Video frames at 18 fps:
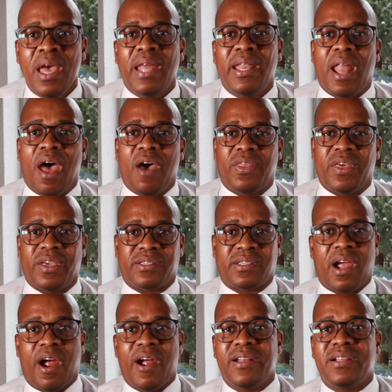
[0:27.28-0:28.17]
Now, there's
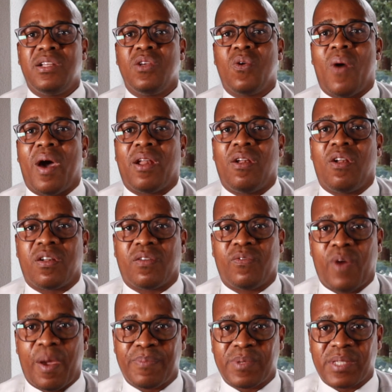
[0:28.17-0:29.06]
currently quite a lot
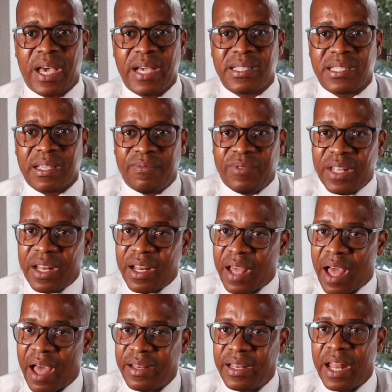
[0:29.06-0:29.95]
of websites.
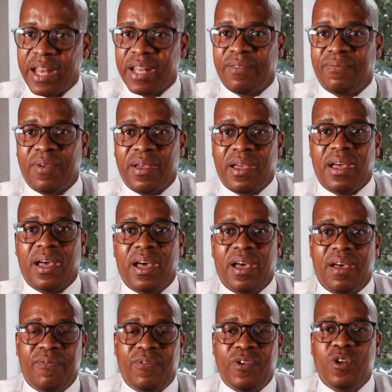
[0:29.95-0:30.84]
I've done
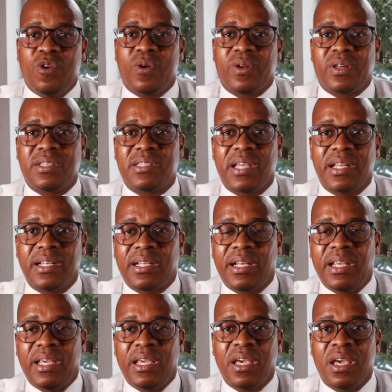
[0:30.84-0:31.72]
a video
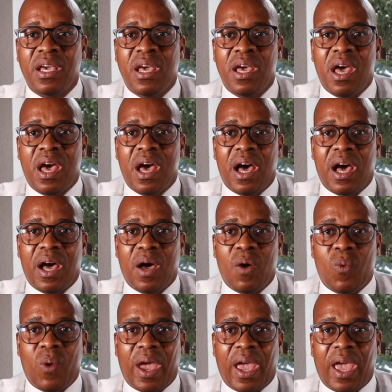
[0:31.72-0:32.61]
recently
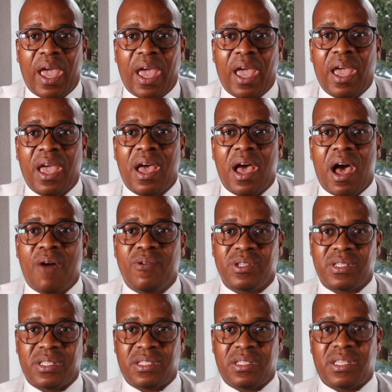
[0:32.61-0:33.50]
where I
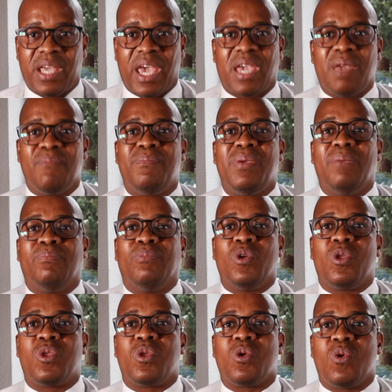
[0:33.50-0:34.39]
was taking
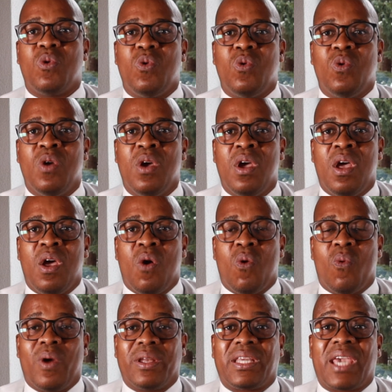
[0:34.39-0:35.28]
people through
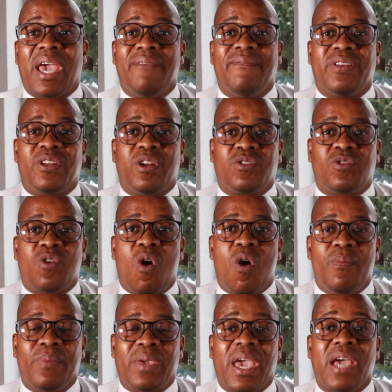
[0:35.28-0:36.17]
what
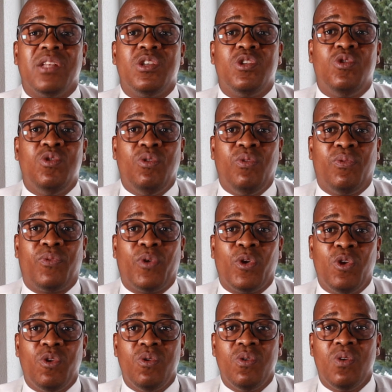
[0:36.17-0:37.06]
canva.com can do for
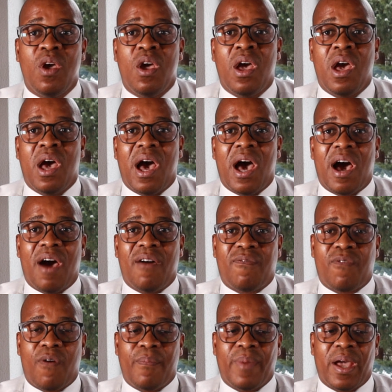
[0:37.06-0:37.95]
you
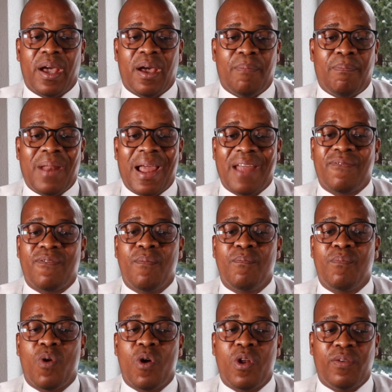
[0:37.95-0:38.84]
from a
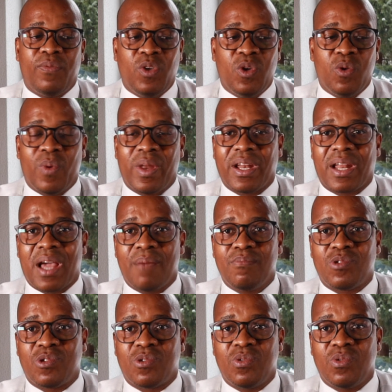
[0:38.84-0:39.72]
platform point of view when it
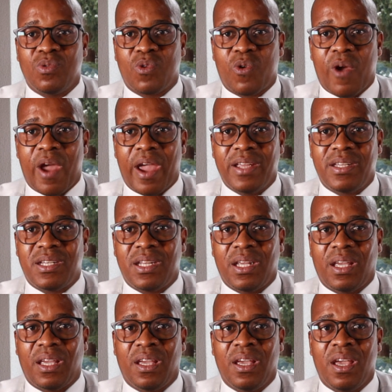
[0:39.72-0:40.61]
comes to
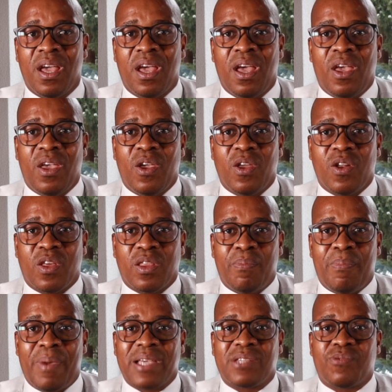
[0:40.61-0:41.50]
creating, the
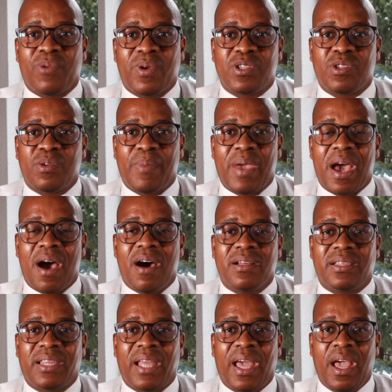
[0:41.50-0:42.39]
best resume
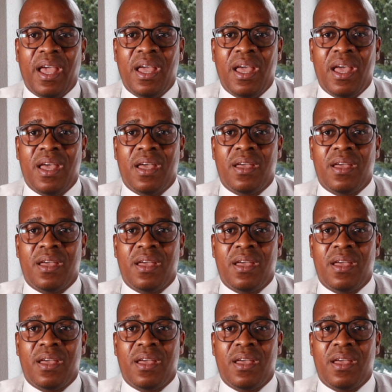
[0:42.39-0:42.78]
out there.